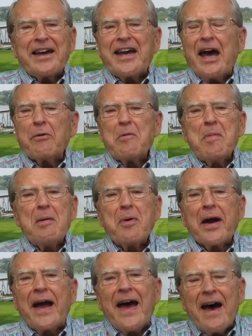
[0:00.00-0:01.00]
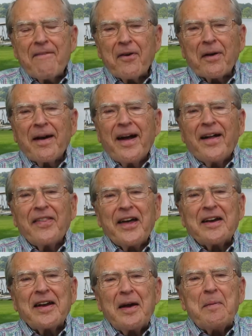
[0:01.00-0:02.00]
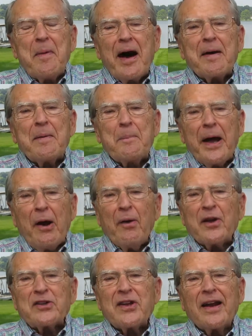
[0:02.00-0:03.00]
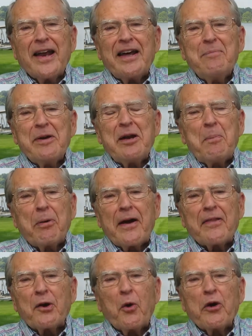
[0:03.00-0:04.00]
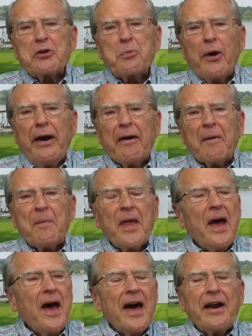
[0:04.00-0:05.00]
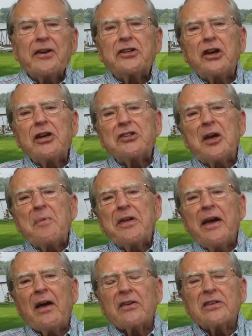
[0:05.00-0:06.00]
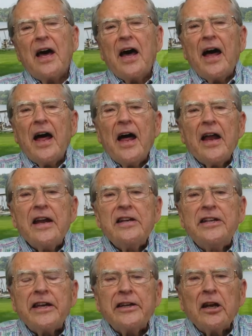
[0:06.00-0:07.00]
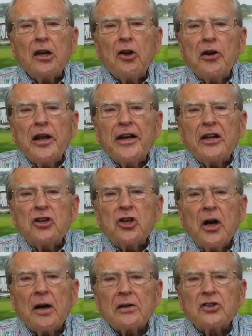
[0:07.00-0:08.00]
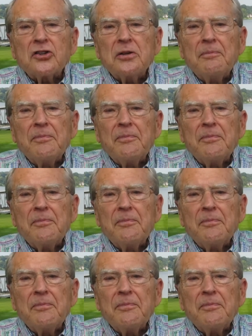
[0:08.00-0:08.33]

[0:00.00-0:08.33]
I can't remember ever that my parents led me to pray the Lord's Prayer. And I'll tell you something else. Didn't learn it at church.